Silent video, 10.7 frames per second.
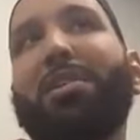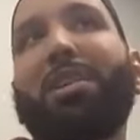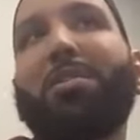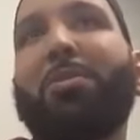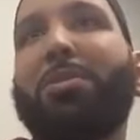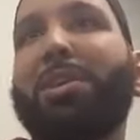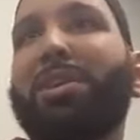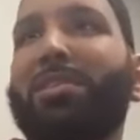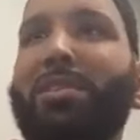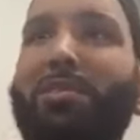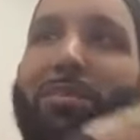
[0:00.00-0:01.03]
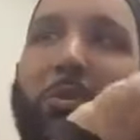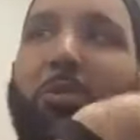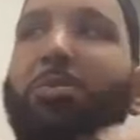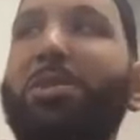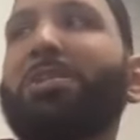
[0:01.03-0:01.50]
thing, and only different
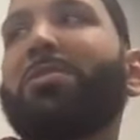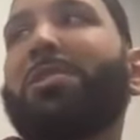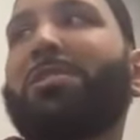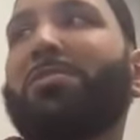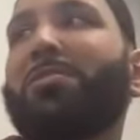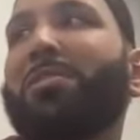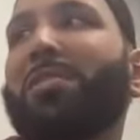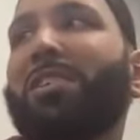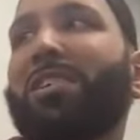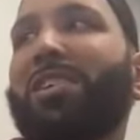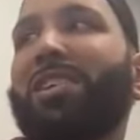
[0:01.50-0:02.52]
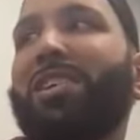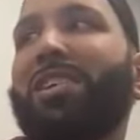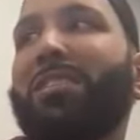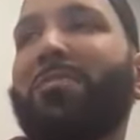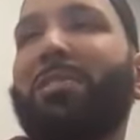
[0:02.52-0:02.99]
groups and so on and so forth.
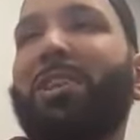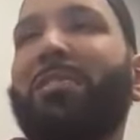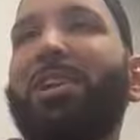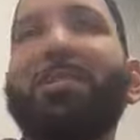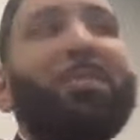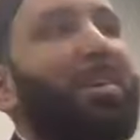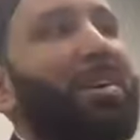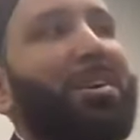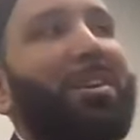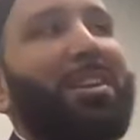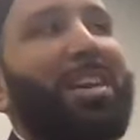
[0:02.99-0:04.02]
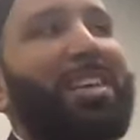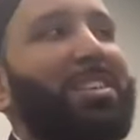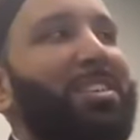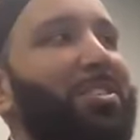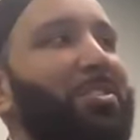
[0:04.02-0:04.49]
Allah alam. All right,
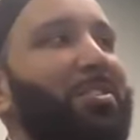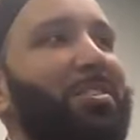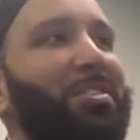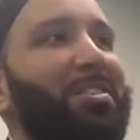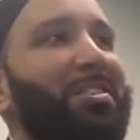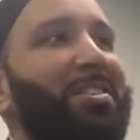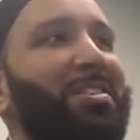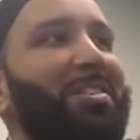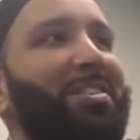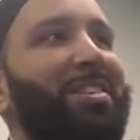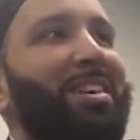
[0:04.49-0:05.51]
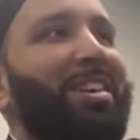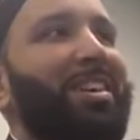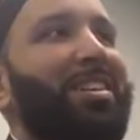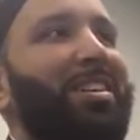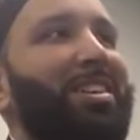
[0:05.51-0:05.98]
last sister, and
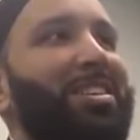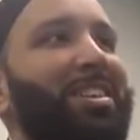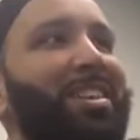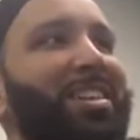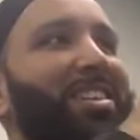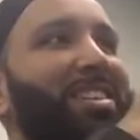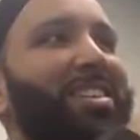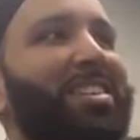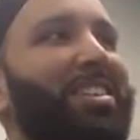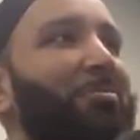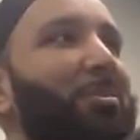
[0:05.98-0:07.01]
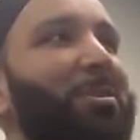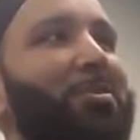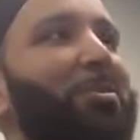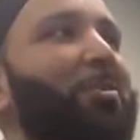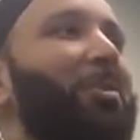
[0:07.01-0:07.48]
then that's it. Yes, one
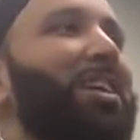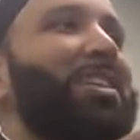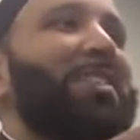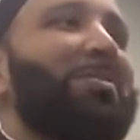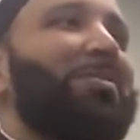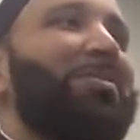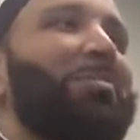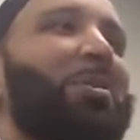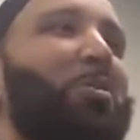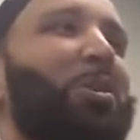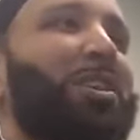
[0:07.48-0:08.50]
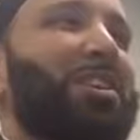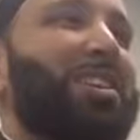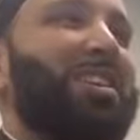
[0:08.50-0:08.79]
of you. You guys have to flip a coin.